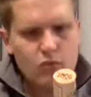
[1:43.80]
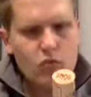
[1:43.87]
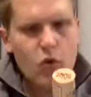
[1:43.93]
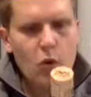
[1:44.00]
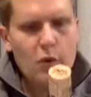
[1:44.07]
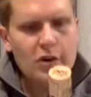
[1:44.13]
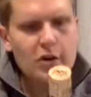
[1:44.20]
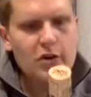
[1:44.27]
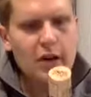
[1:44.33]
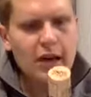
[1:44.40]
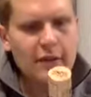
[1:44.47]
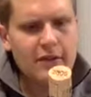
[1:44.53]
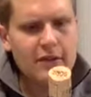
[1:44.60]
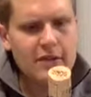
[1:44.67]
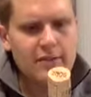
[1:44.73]
We do
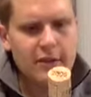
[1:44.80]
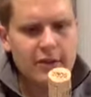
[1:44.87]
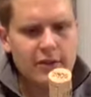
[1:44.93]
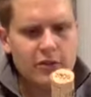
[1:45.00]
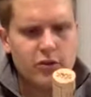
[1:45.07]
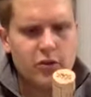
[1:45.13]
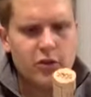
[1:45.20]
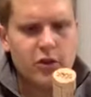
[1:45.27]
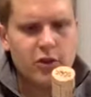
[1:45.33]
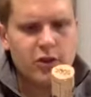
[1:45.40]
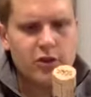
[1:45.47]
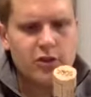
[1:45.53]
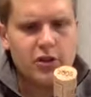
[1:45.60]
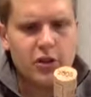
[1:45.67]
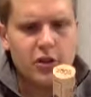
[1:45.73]
have this in my store,
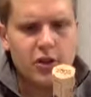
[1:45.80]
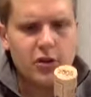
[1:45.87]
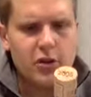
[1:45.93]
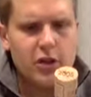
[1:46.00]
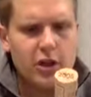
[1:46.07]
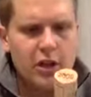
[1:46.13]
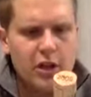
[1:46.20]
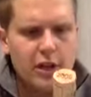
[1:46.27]
so